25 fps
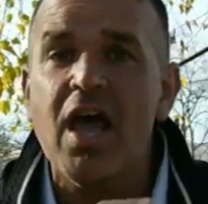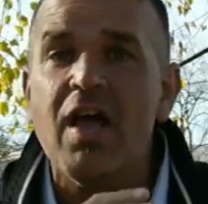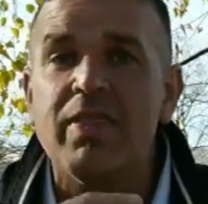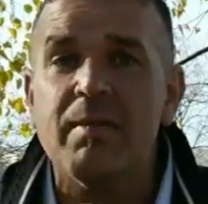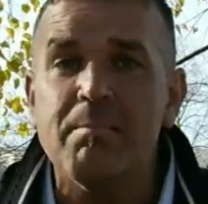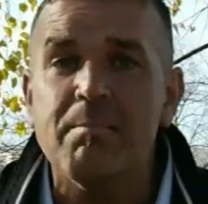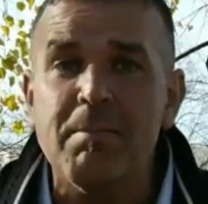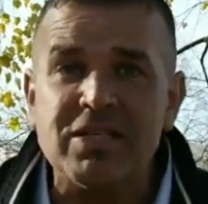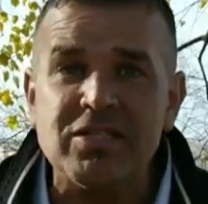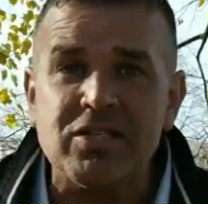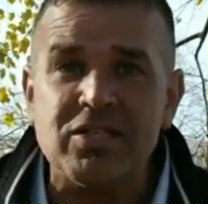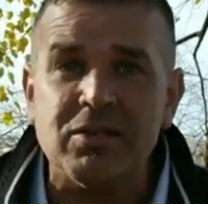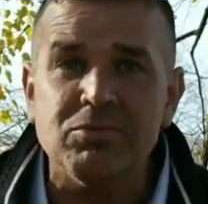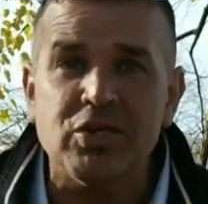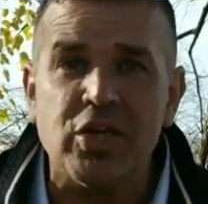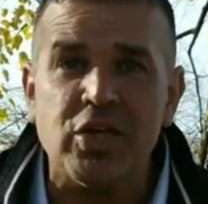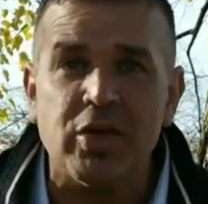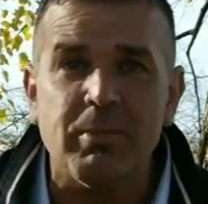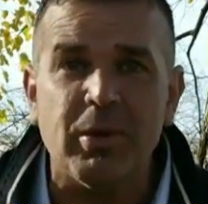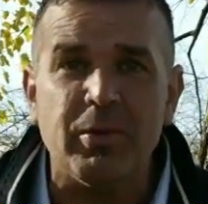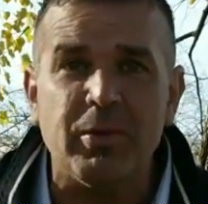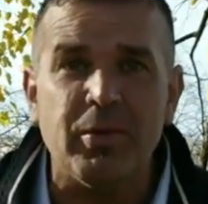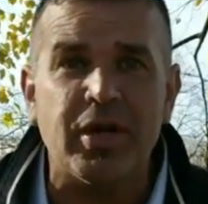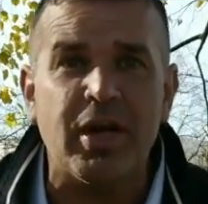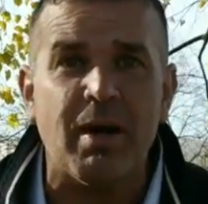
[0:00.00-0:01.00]
The Muslim
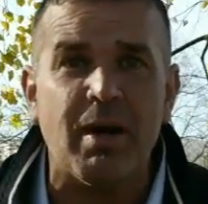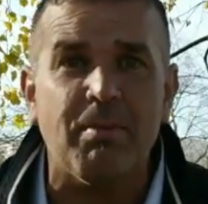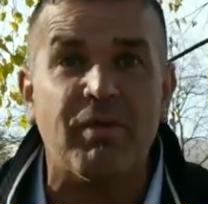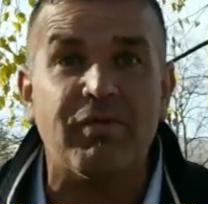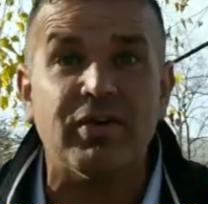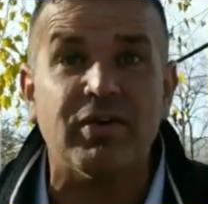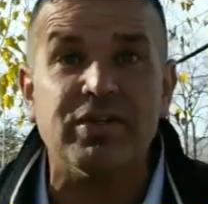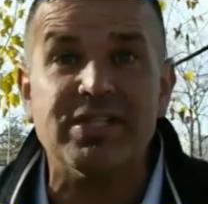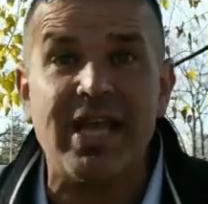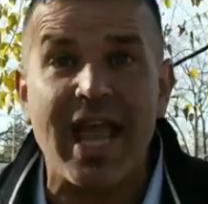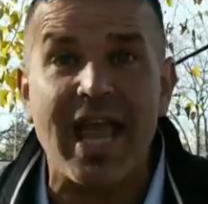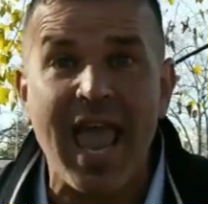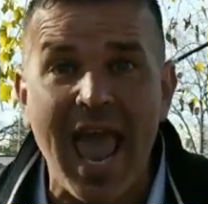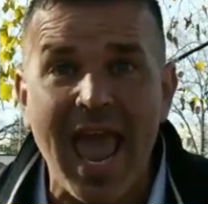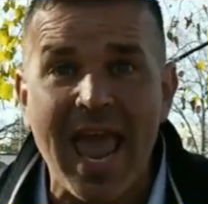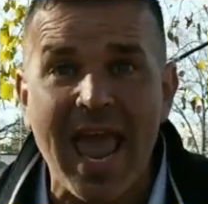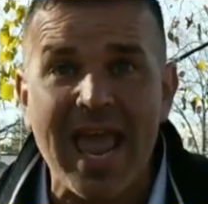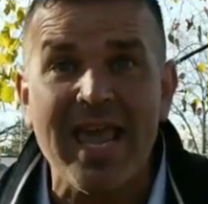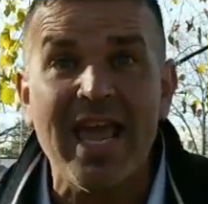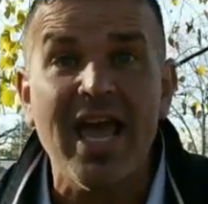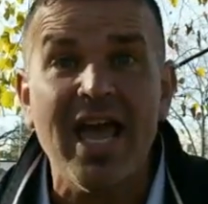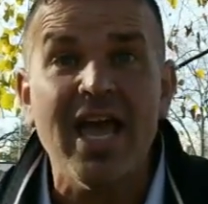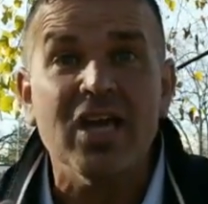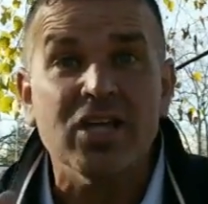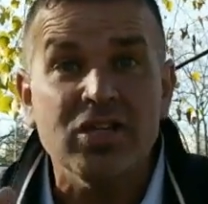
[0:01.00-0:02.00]
gentleman would come over and say,
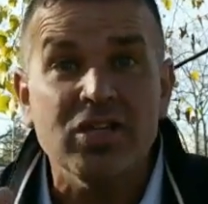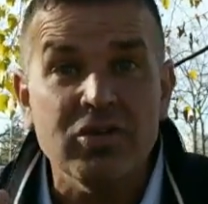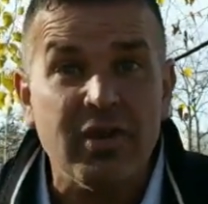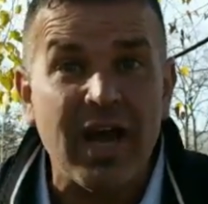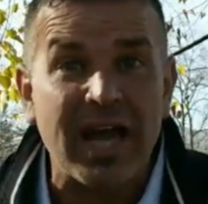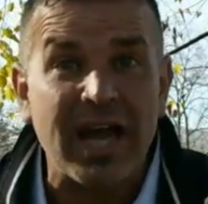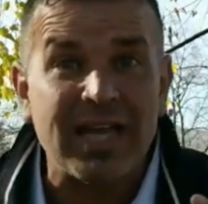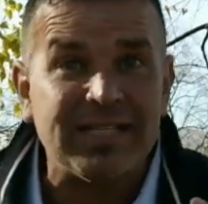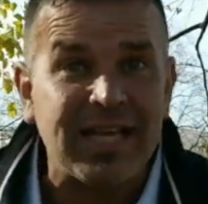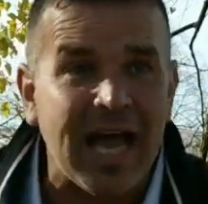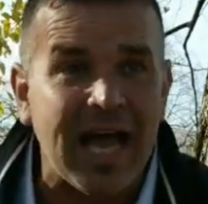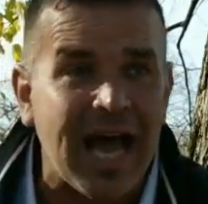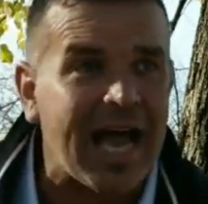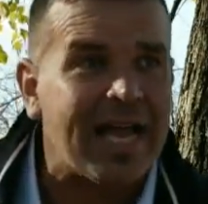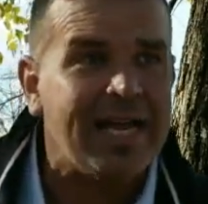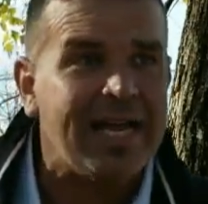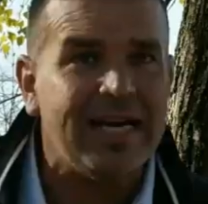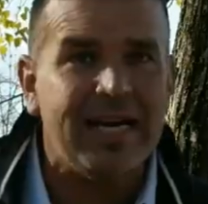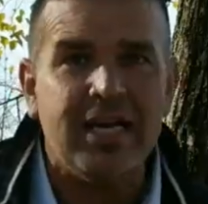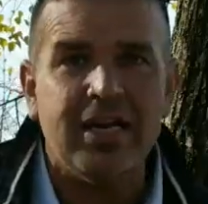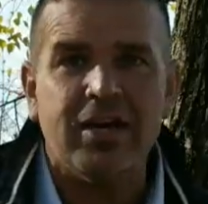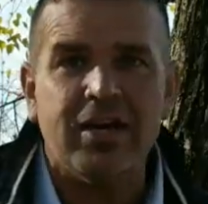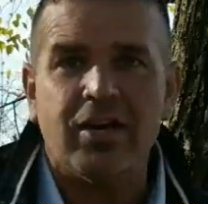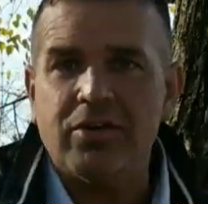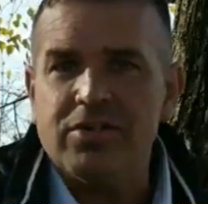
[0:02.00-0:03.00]
hey, you guys hide
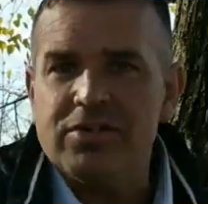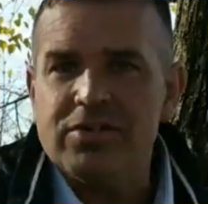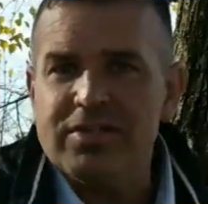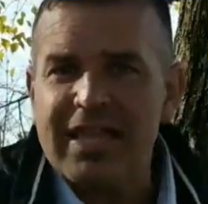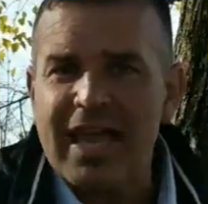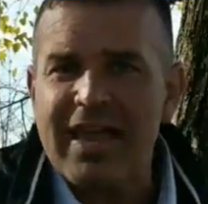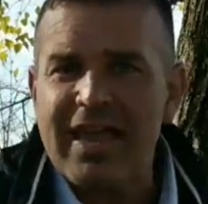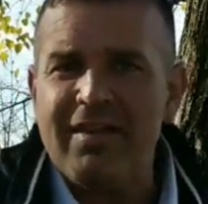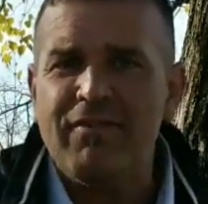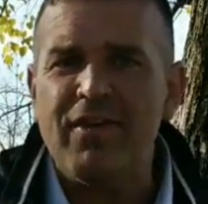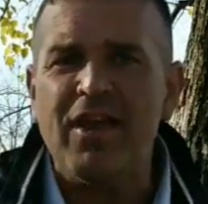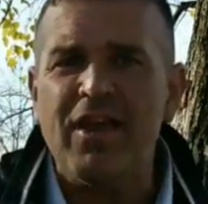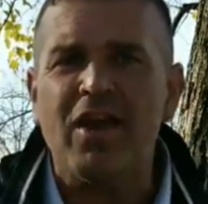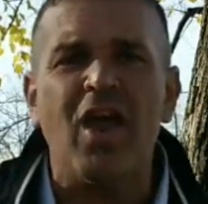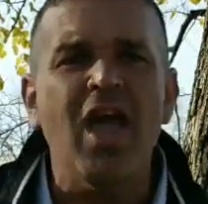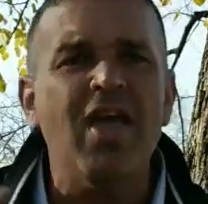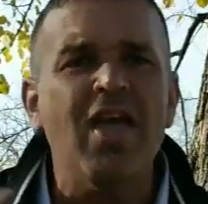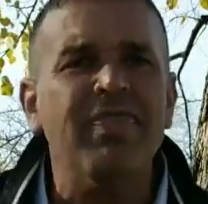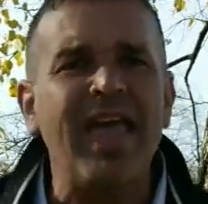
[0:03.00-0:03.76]
here, save here.